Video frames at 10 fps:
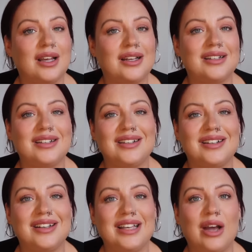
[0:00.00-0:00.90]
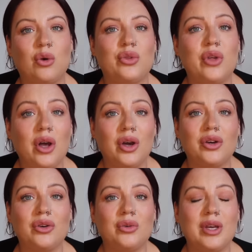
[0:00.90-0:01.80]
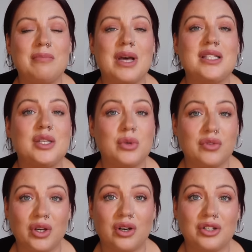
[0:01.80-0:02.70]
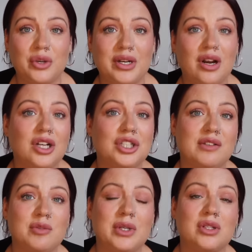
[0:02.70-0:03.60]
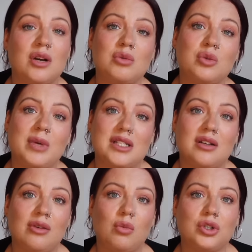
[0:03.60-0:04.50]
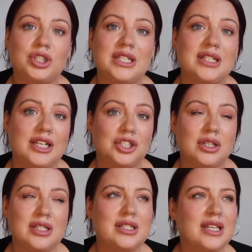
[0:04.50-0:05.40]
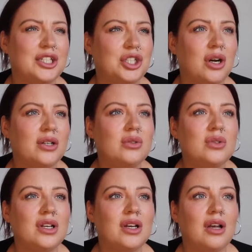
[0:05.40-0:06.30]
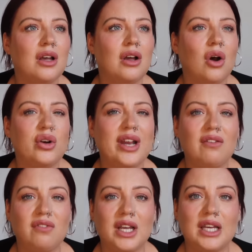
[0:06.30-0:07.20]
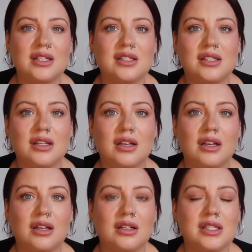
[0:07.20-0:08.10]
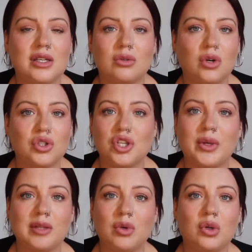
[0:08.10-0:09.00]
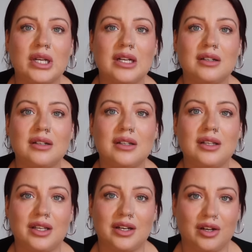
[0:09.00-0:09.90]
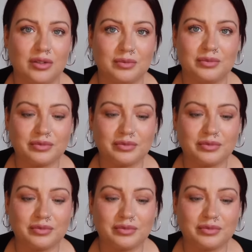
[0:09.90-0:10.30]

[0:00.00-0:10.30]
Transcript: And yeah, although it messes with you doing night shifts, because I was up last night watching Dear Child on Netflix till gone 2 in the morning, you know.